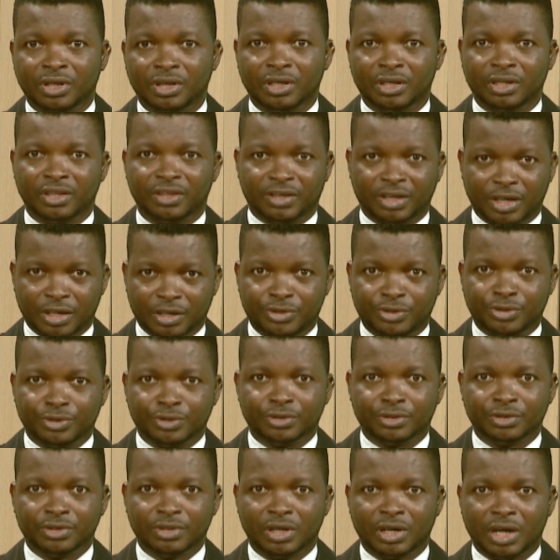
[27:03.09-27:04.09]
Thank
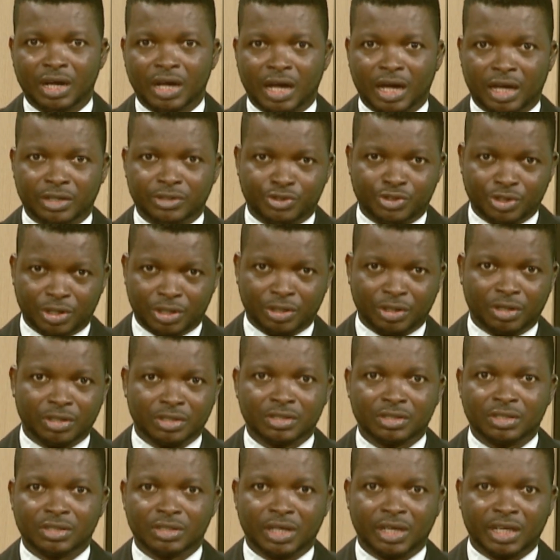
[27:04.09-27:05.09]
you, and join
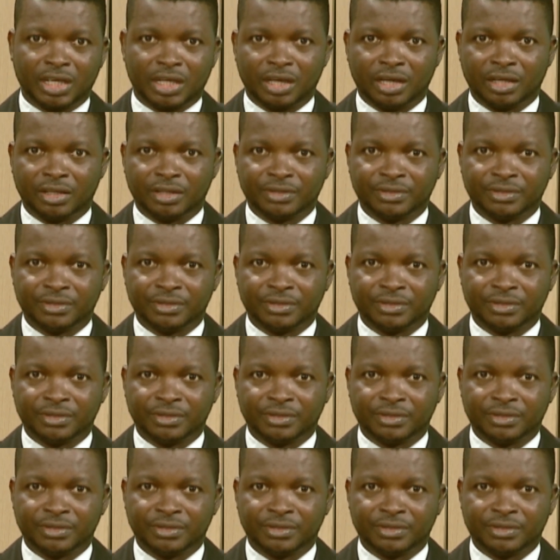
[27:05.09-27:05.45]
us again.